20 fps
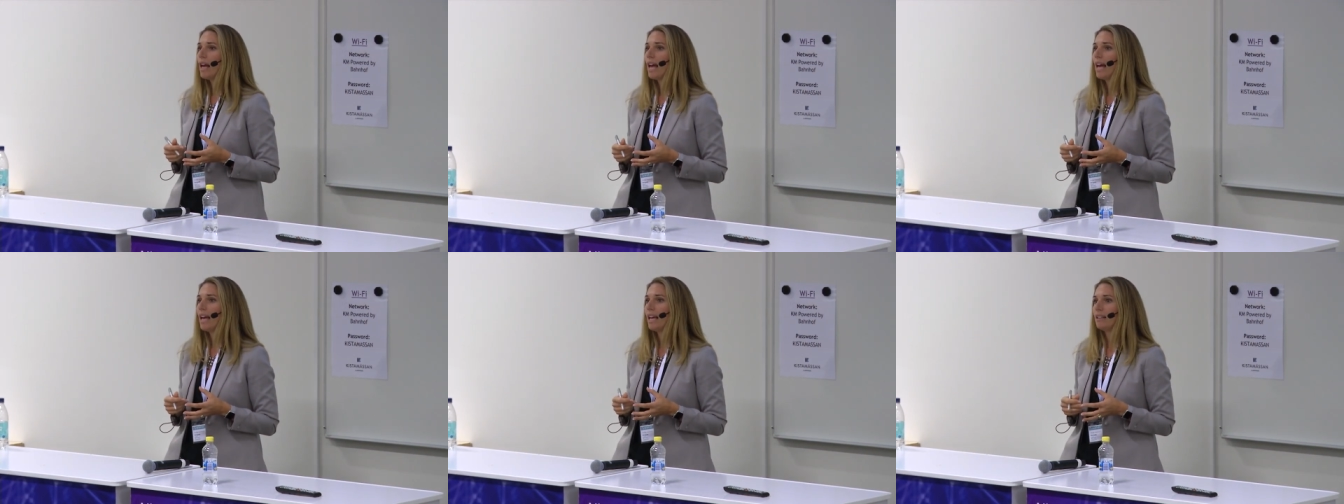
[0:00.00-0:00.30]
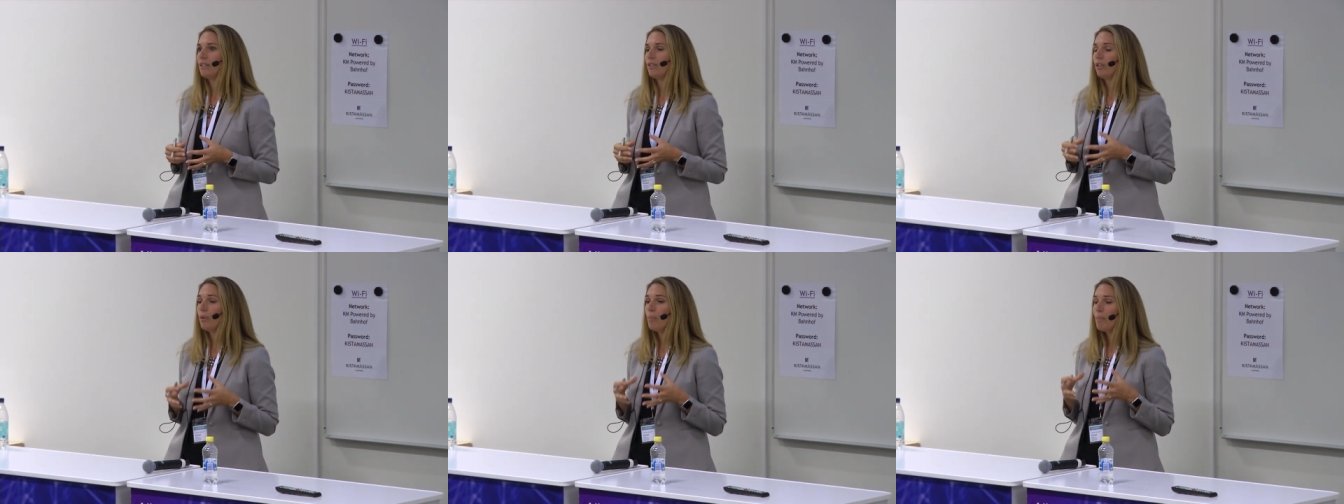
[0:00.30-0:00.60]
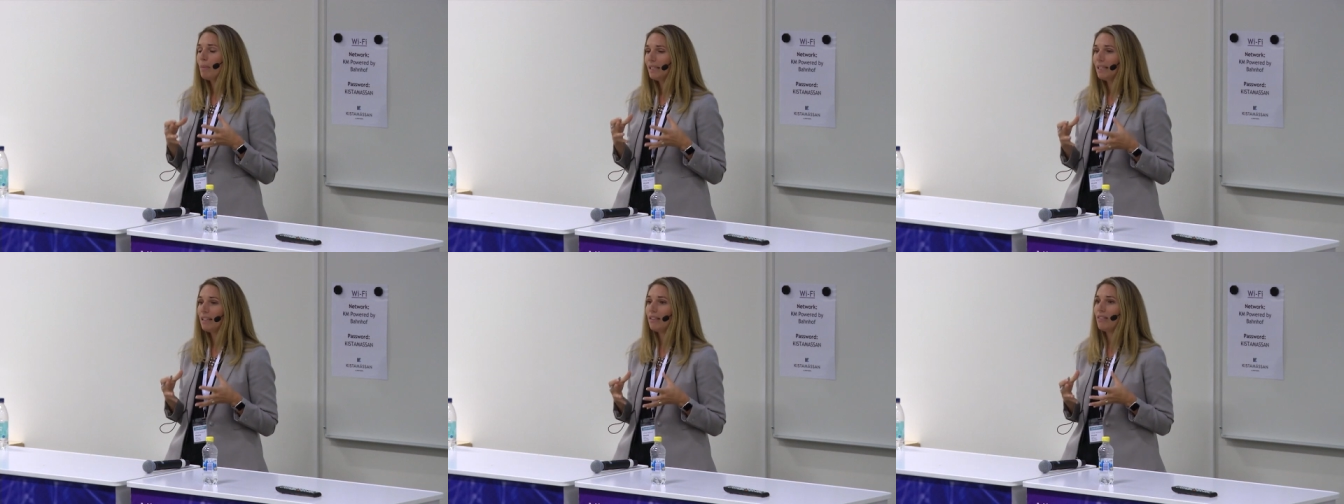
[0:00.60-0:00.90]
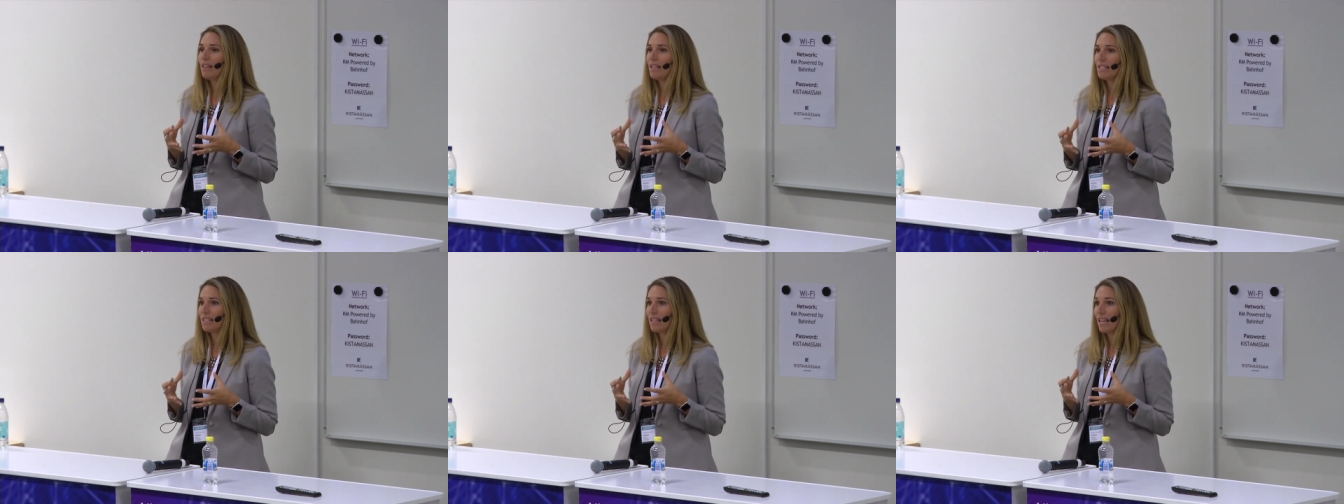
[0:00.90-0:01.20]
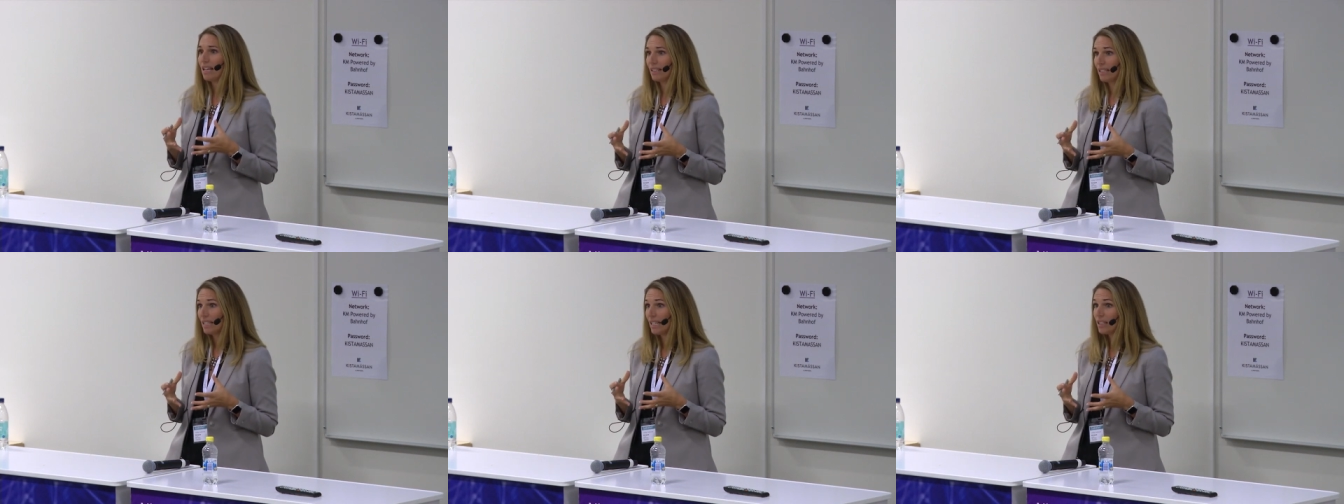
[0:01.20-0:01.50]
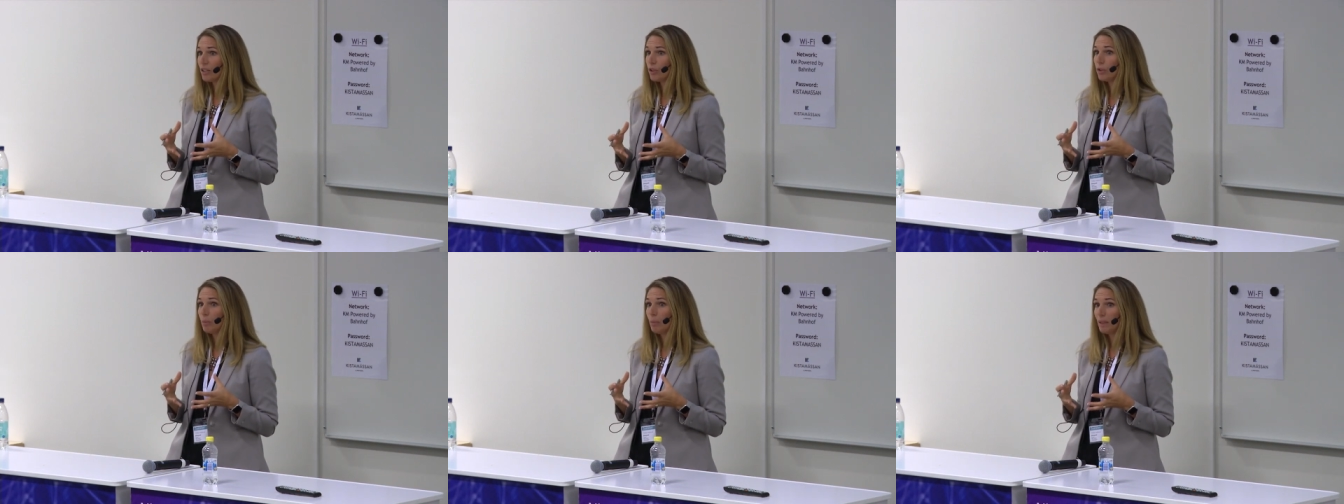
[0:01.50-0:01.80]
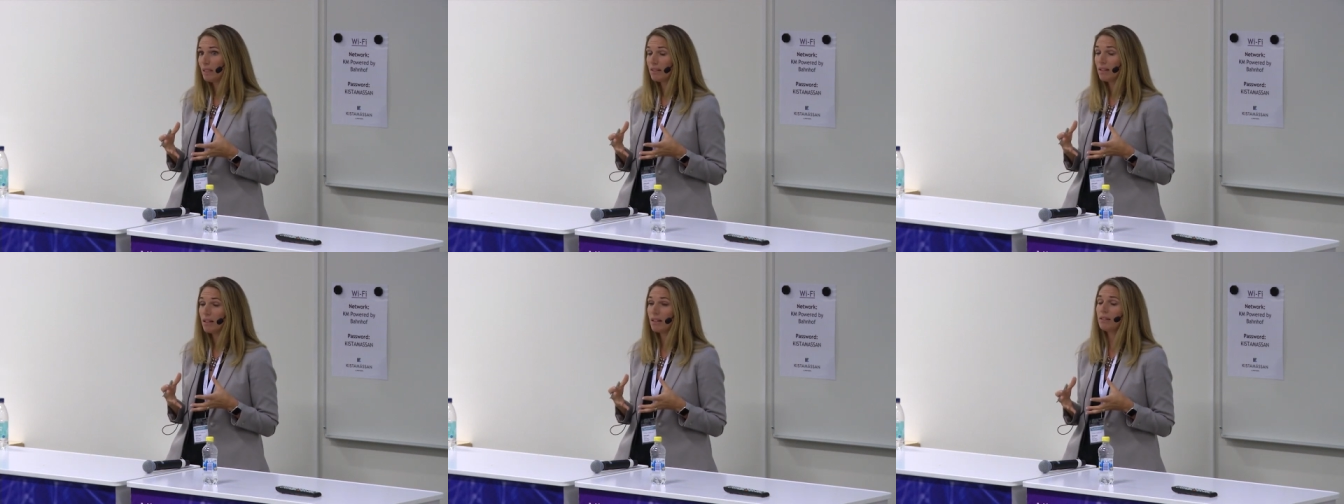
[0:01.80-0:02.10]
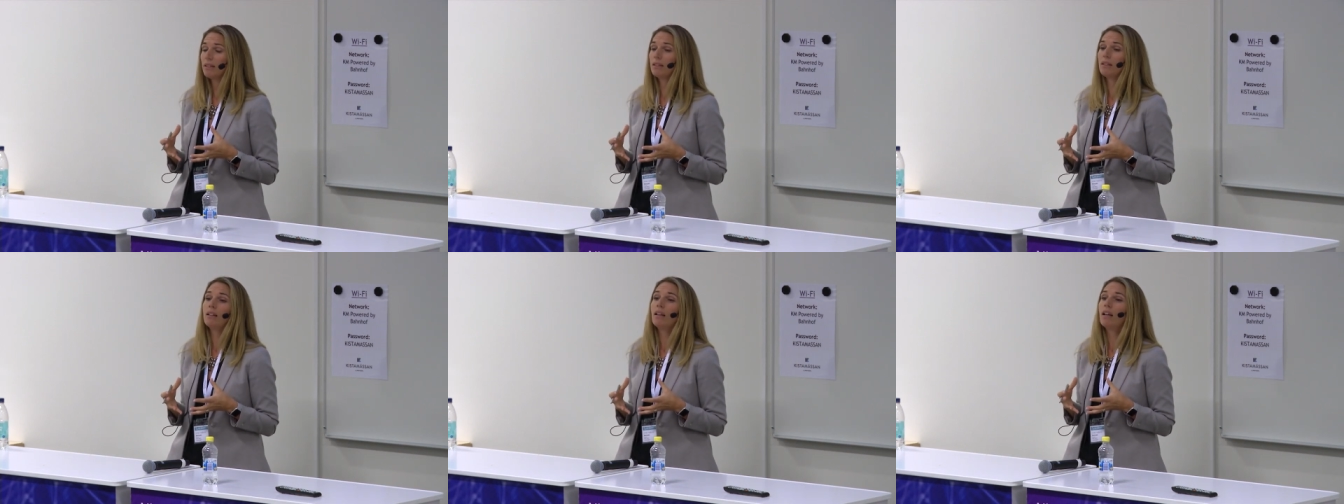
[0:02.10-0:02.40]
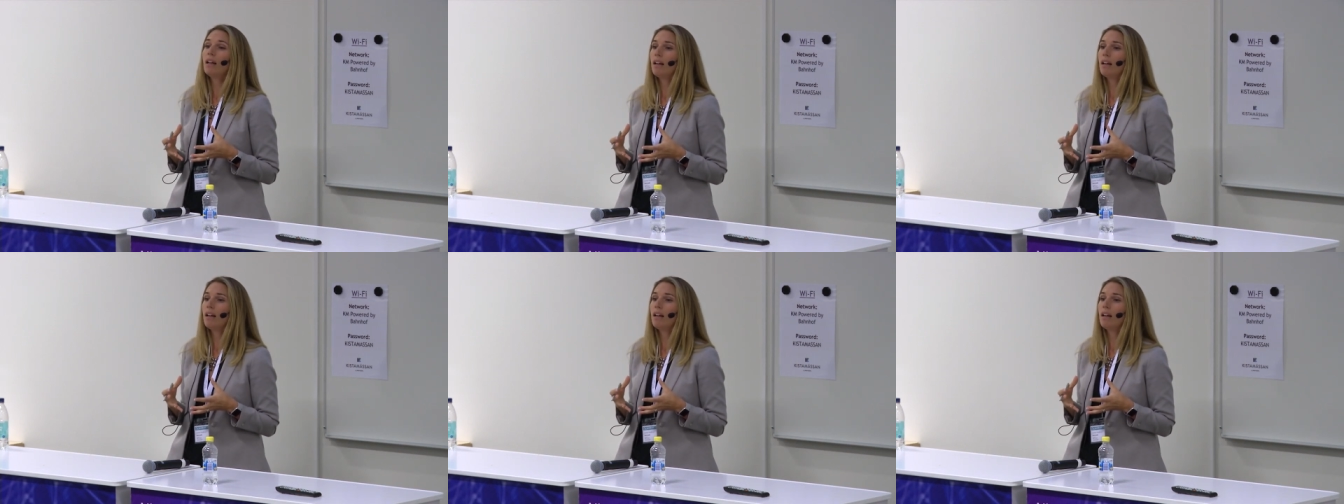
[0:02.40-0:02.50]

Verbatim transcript: And there are many things that need to be done,